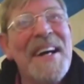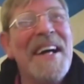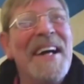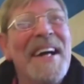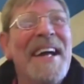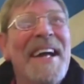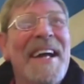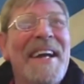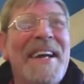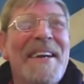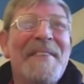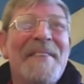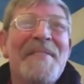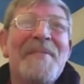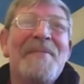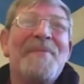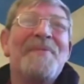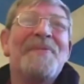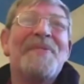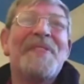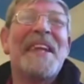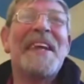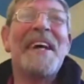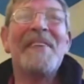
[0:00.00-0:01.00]
But hey,
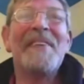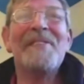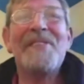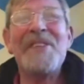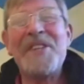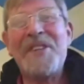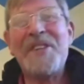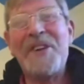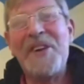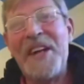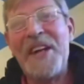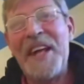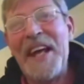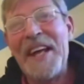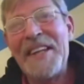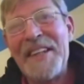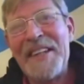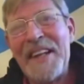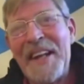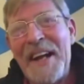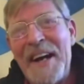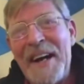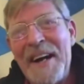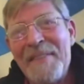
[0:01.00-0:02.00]
I'm just going to
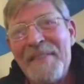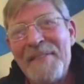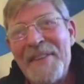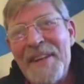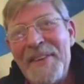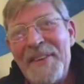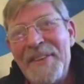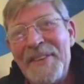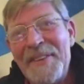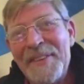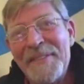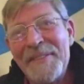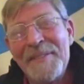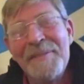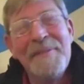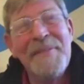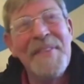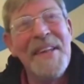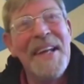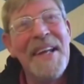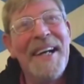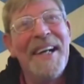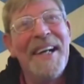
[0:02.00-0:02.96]
end on a happy note.